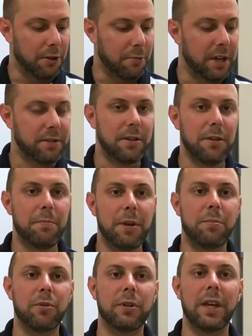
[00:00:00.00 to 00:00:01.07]
You may see
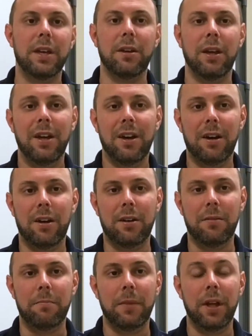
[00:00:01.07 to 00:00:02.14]
people get
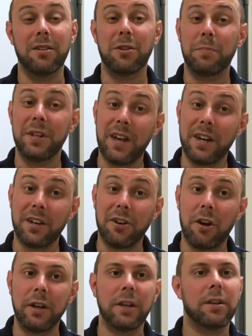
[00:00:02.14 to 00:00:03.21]
a little bit
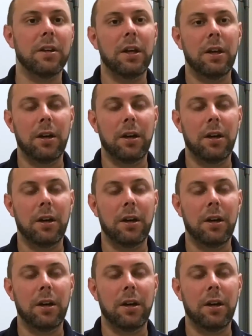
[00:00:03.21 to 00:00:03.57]
tachycardic,